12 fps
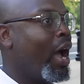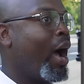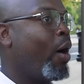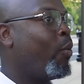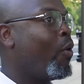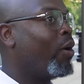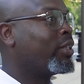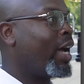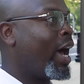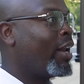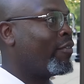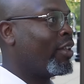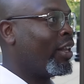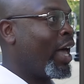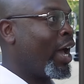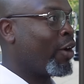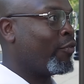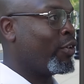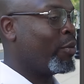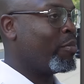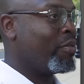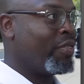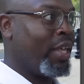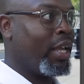I walked out of the locker
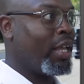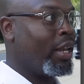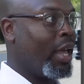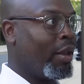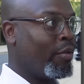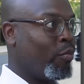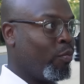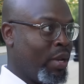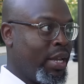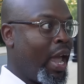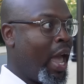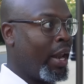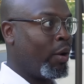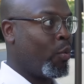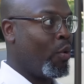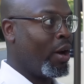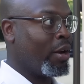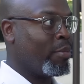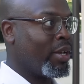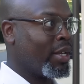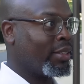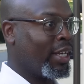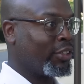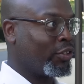room thinking that we had it won
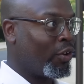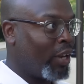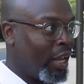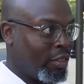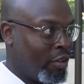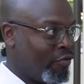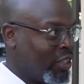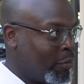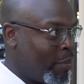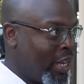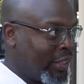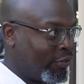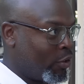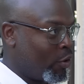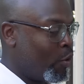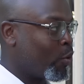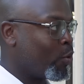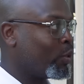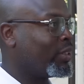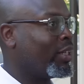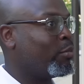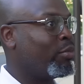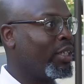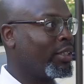because I saw like the wristbands for the encore
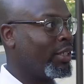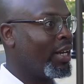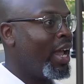celebration.